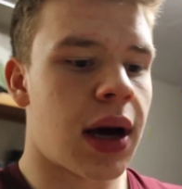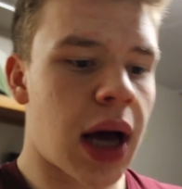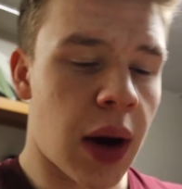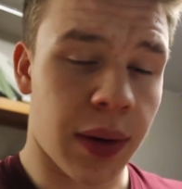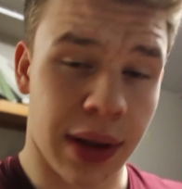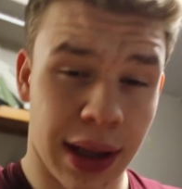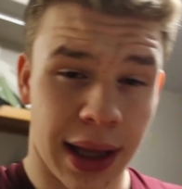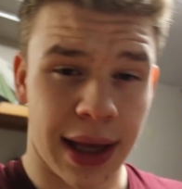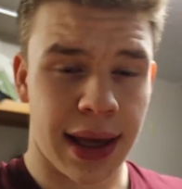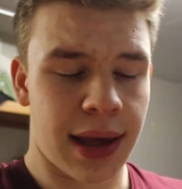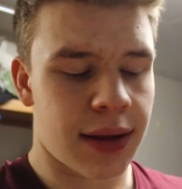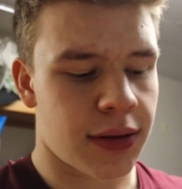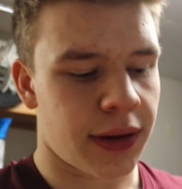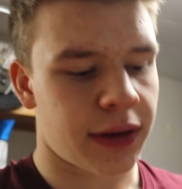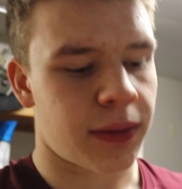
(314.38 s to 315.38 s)
I would
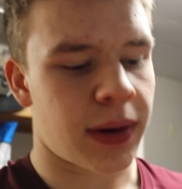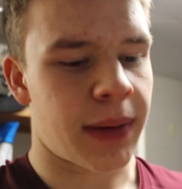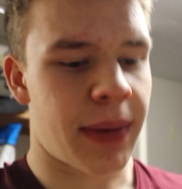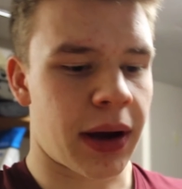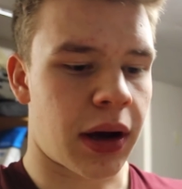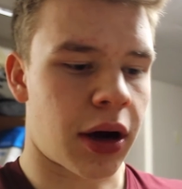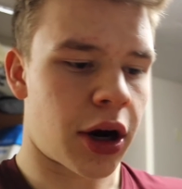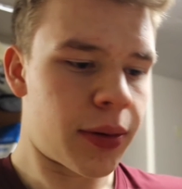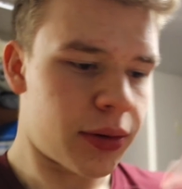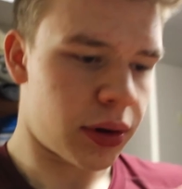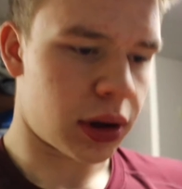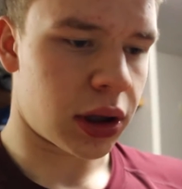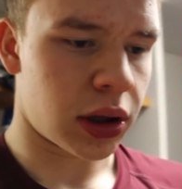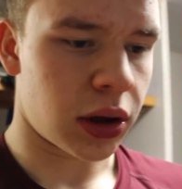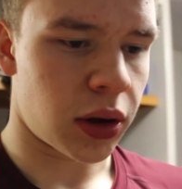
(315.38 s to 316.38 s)
like, so that's why my carbs
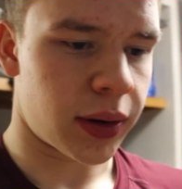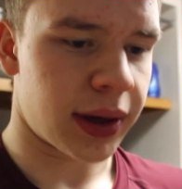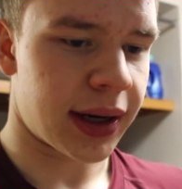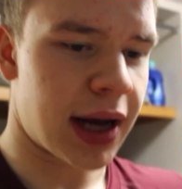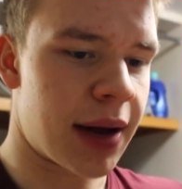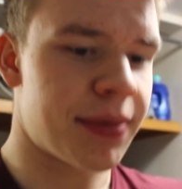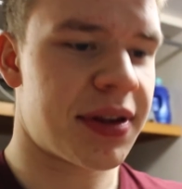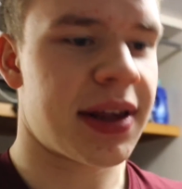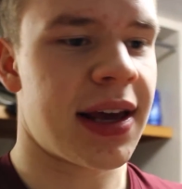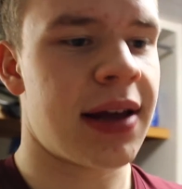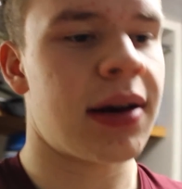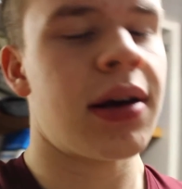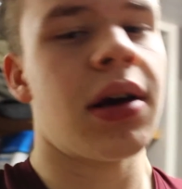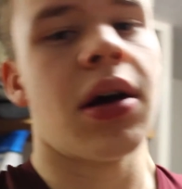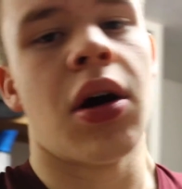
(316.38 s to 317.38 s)
were a little lower to compensate.